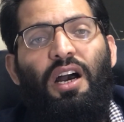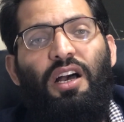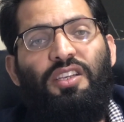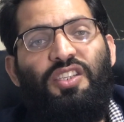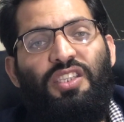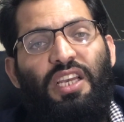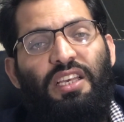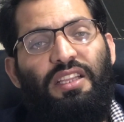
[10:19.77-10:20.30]

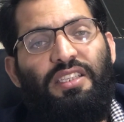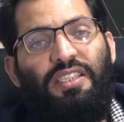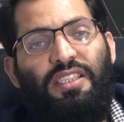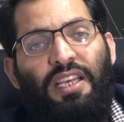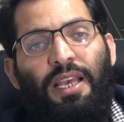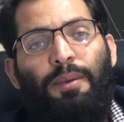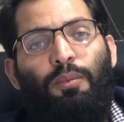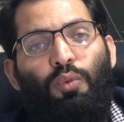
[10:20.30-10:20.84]
Say the
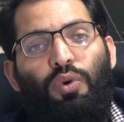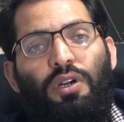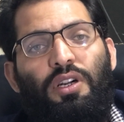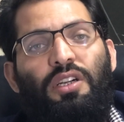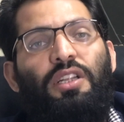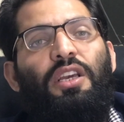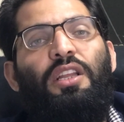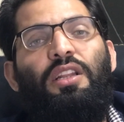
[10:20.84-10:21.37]
same
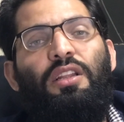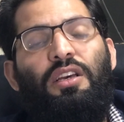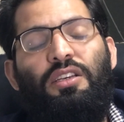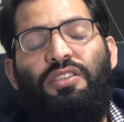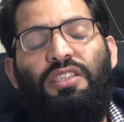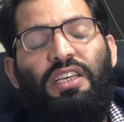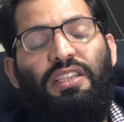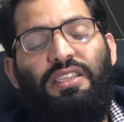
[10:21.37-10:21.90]
word
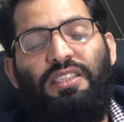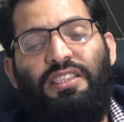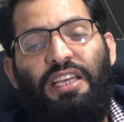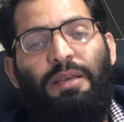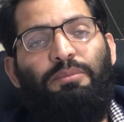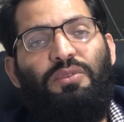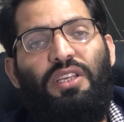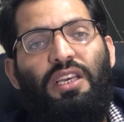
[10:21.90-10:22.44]
say the
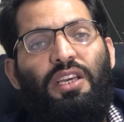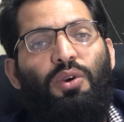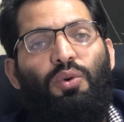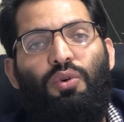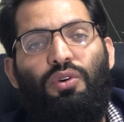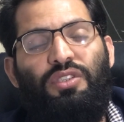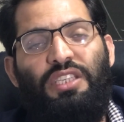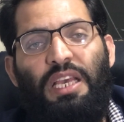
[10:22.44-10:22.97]
same thing
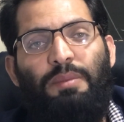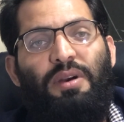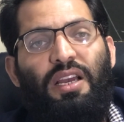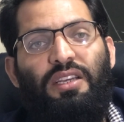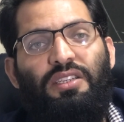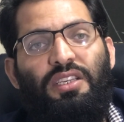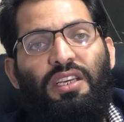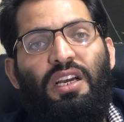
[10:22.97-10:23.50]
or same
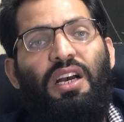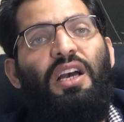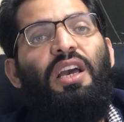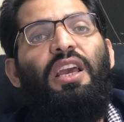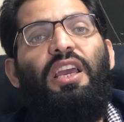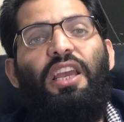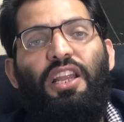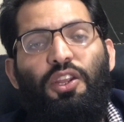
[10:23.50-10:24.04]
idea
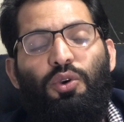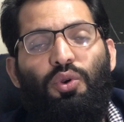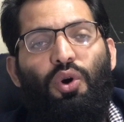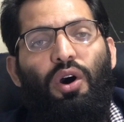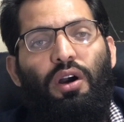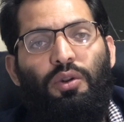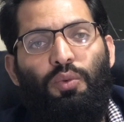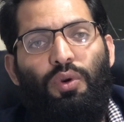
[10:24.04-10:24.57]
in your
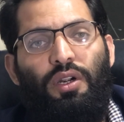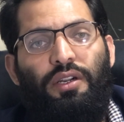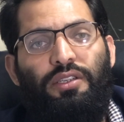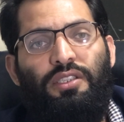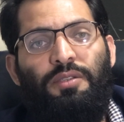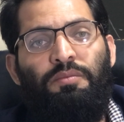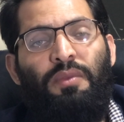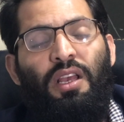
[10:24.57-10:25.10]
own
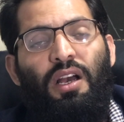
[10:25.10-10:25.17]
words.